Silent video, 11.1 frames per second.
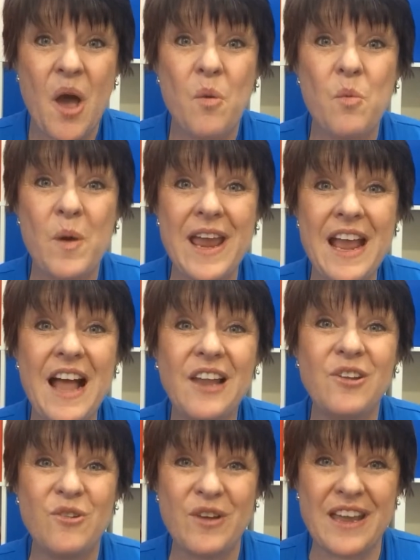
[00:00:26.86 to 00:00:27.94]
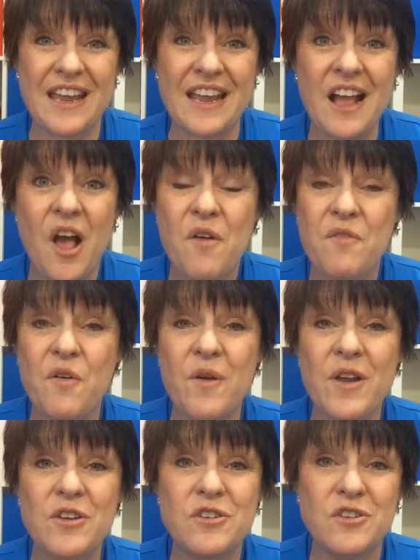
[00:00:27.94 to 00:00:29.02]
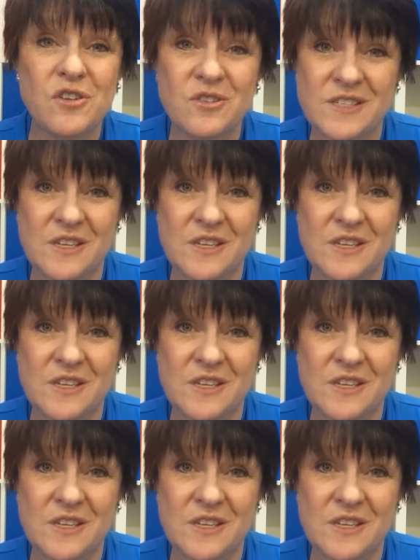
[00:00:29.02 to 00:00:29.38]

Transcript: We are looking for a new